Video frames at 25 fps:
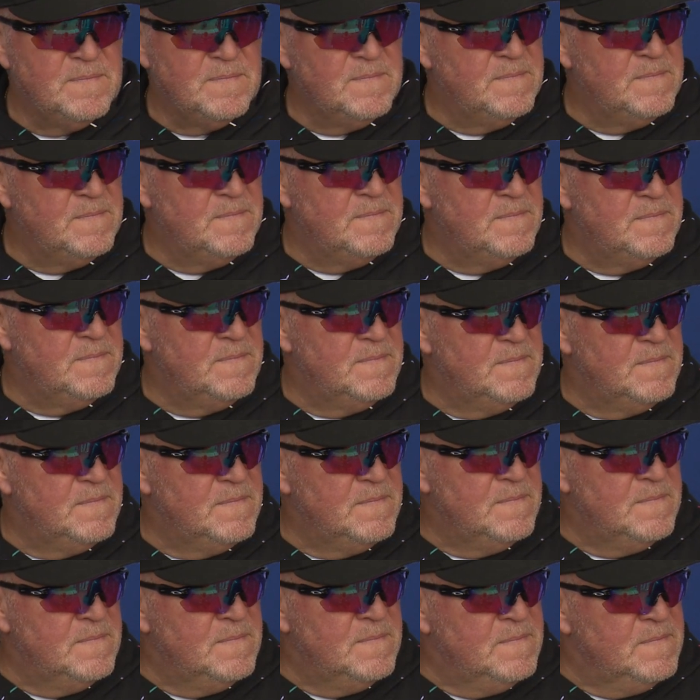Is that like
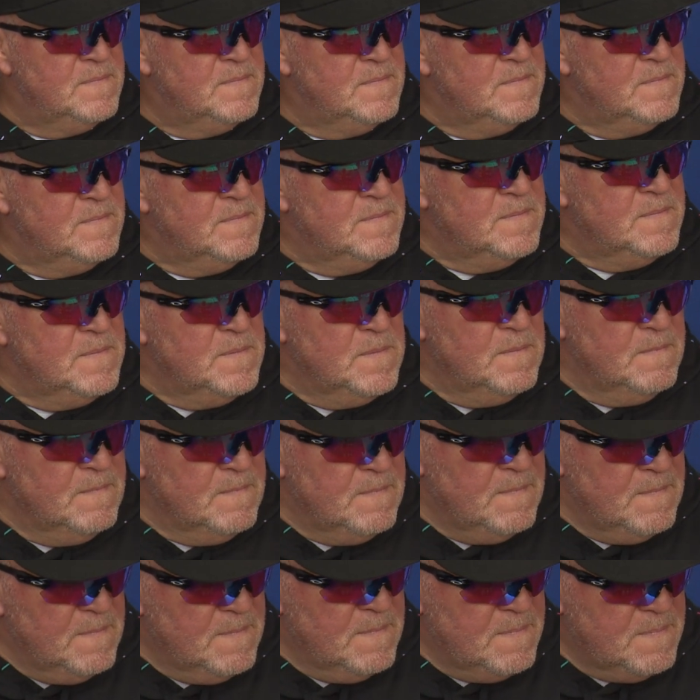for you because you don't have
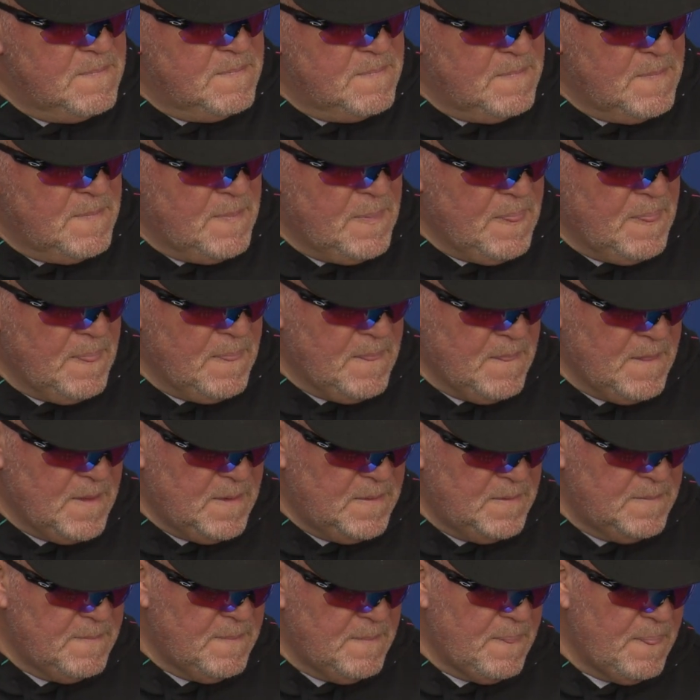a you know cookie cutter
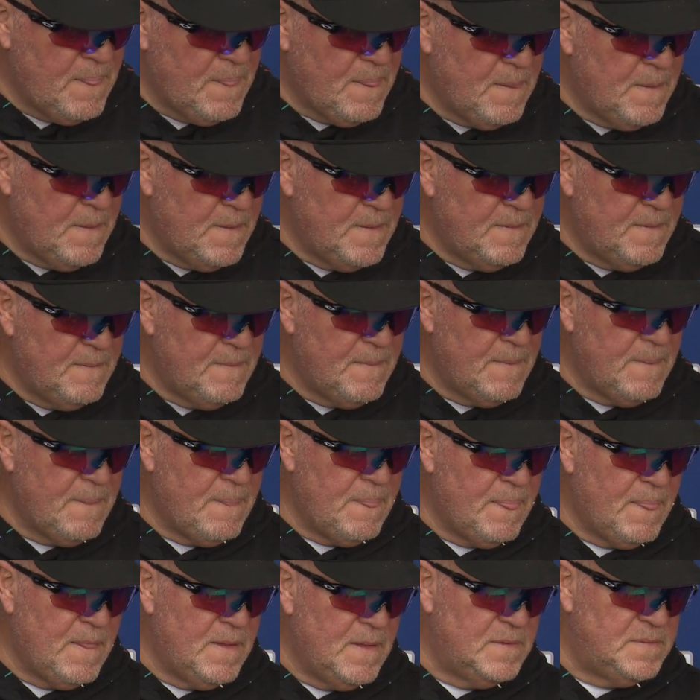scheme? Is it harder for you to
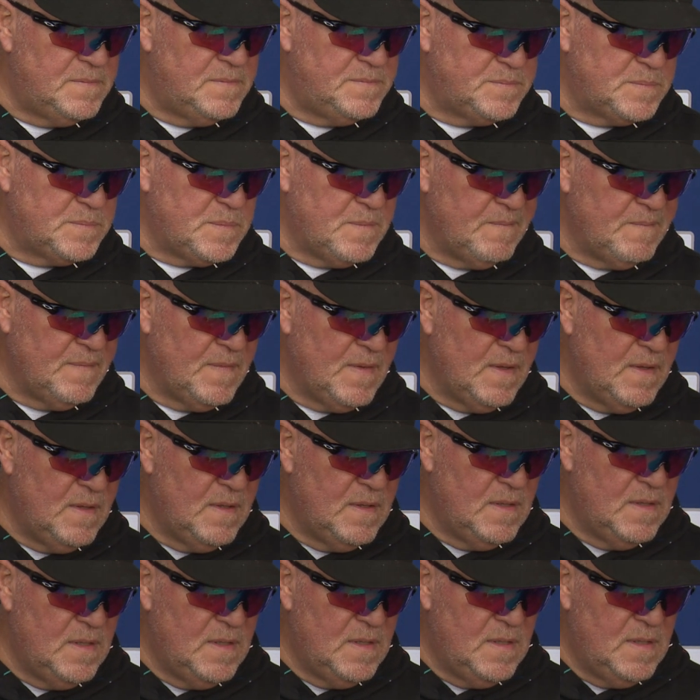copycat? I mean, you just kind
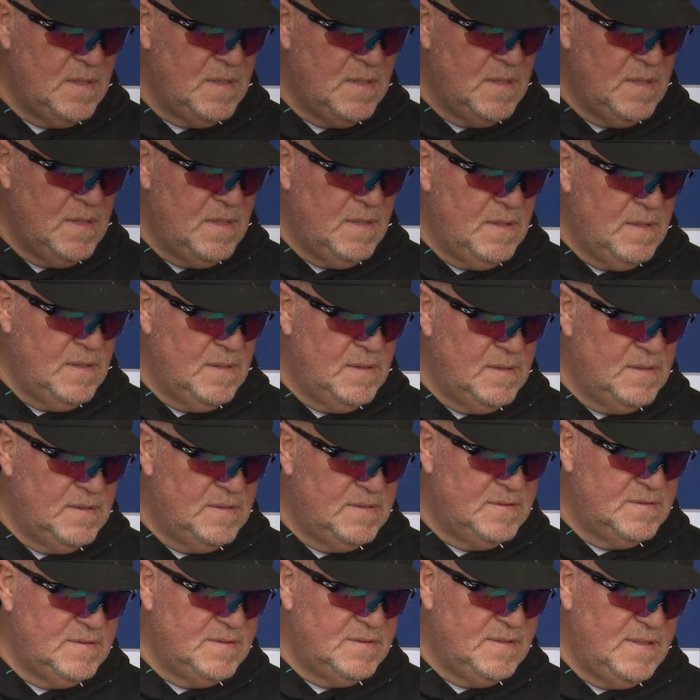of borrow stuff and fit it
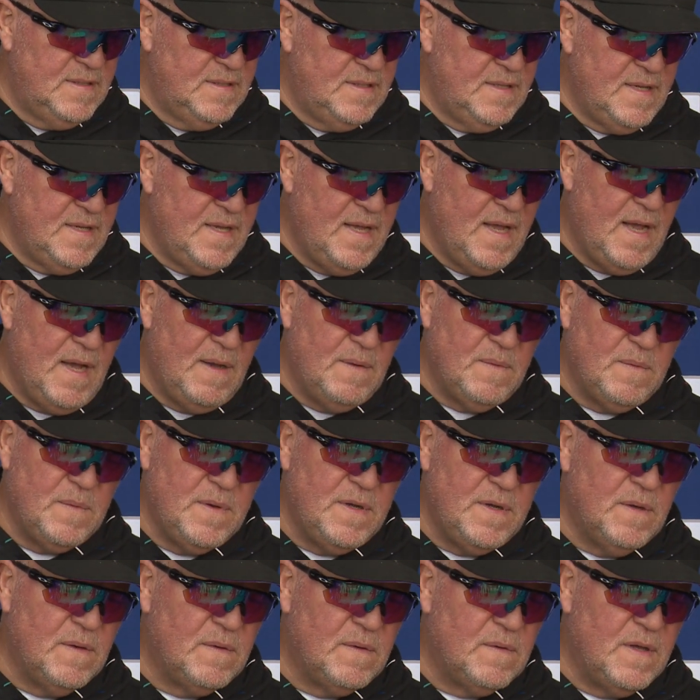into your system. Like, how yeah, does that work? we
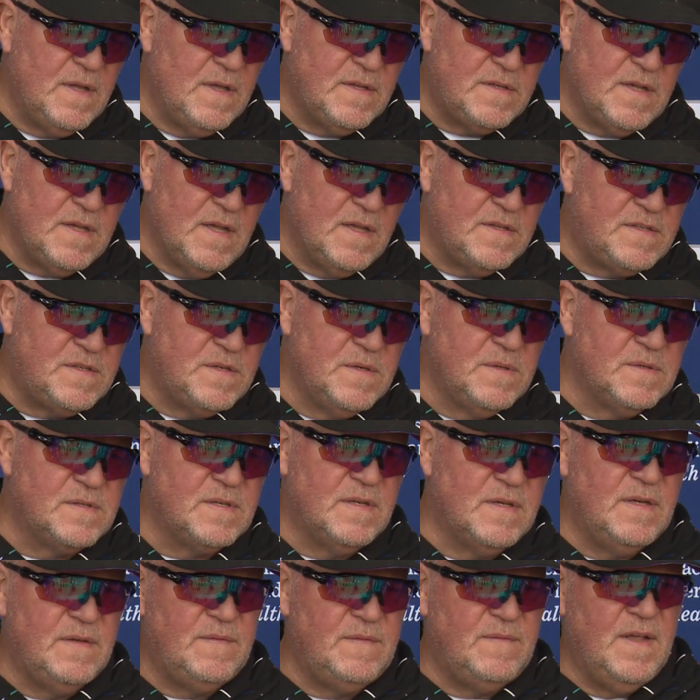don't. It, it's
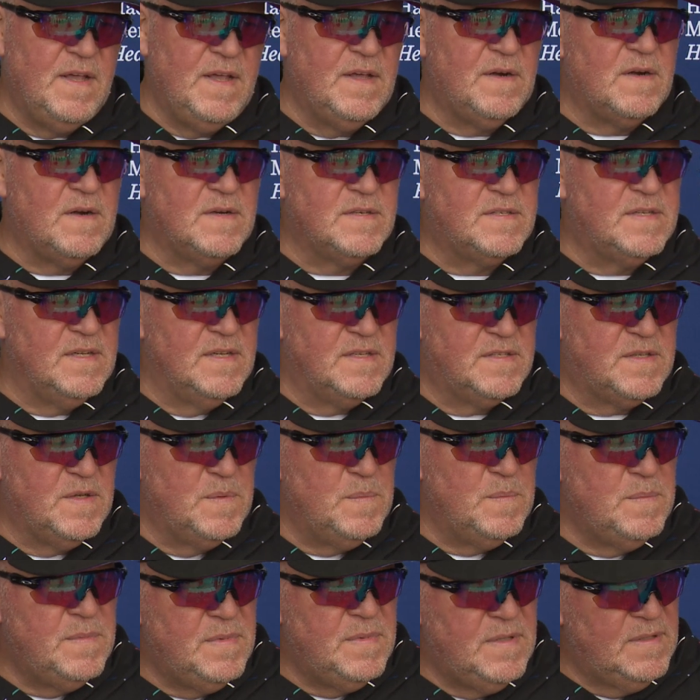usually in our
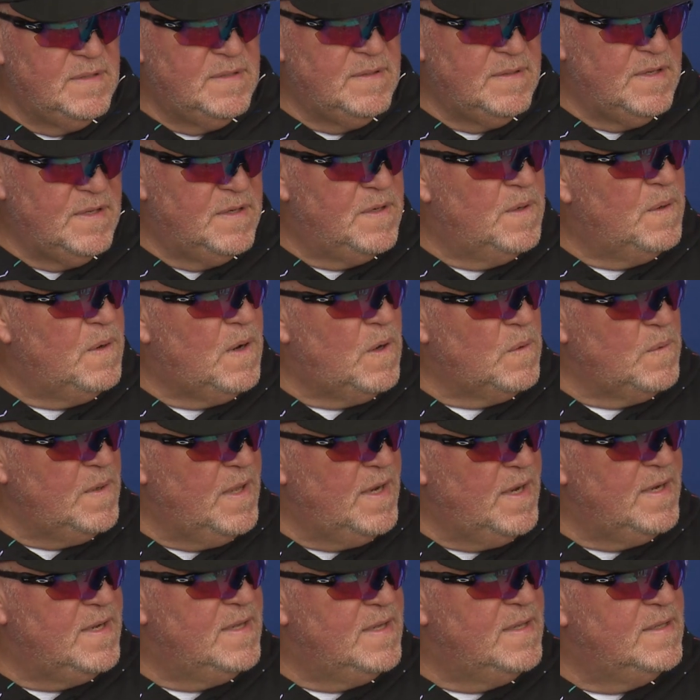system, you know
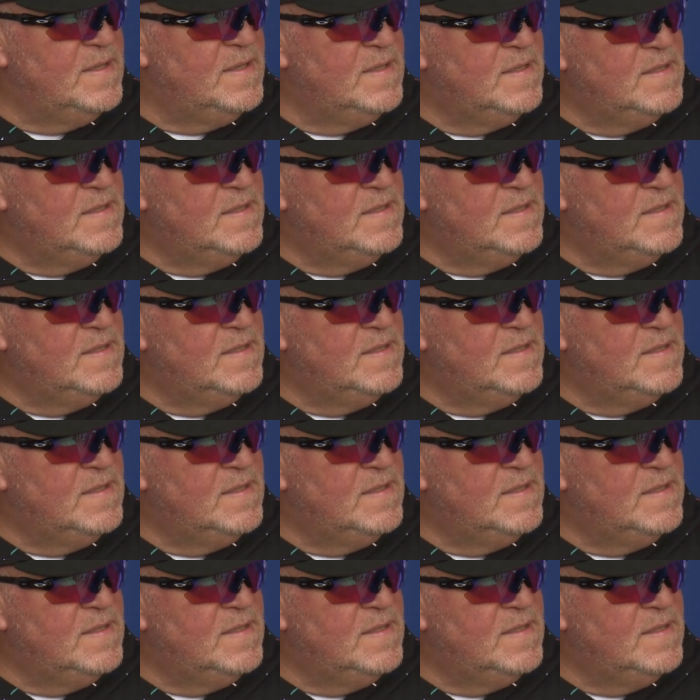already.